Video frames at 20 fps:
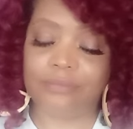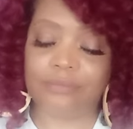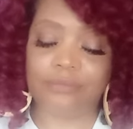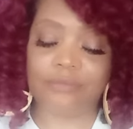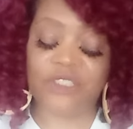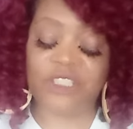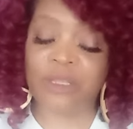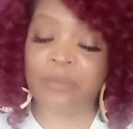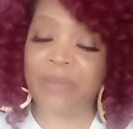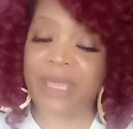
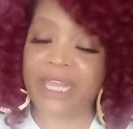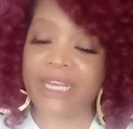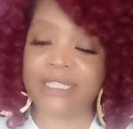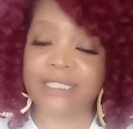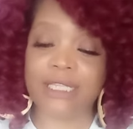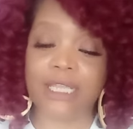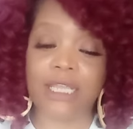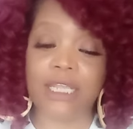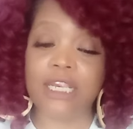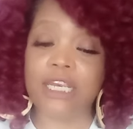Somebody
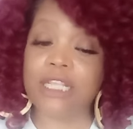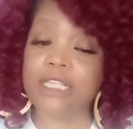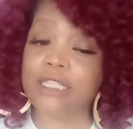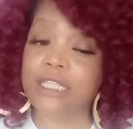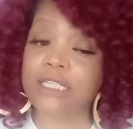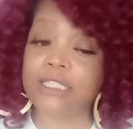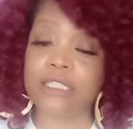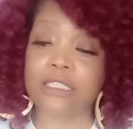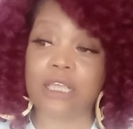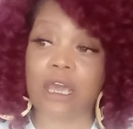said,
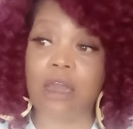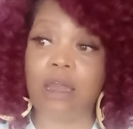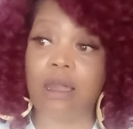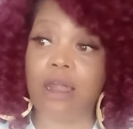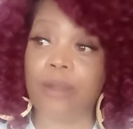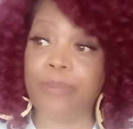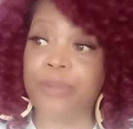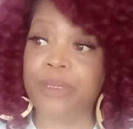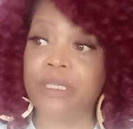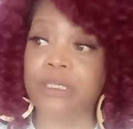this is a
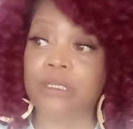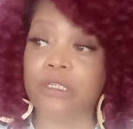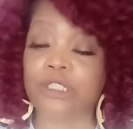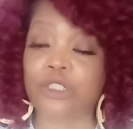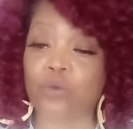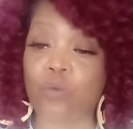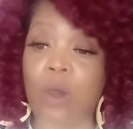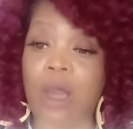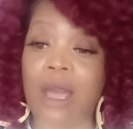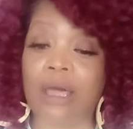hard pill to
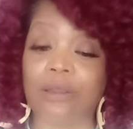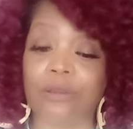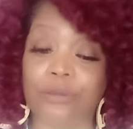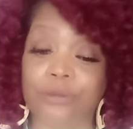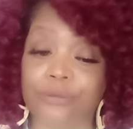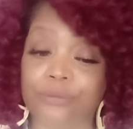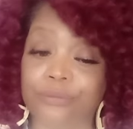swallow.